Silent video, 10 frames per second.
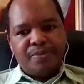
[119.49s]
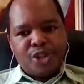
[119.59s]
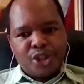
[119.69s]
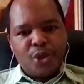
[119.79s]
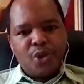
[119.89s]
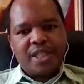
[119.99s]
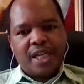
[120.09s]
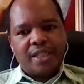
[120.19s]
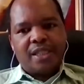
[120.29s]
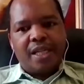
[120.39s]
shows
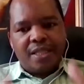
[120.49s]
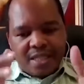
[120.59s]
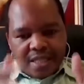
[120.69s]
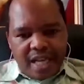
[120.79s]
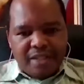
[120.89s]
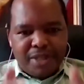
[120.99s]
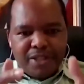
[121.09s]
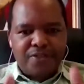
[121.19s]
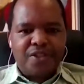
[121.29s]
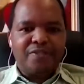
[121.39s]
that a segment
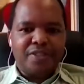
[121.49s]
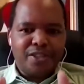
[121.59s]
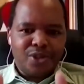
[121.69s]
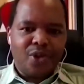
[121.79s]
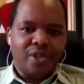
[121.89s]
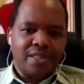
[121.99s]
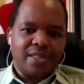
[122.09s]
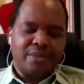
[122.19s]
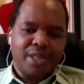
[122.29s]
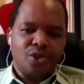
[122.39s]
of travel and tourism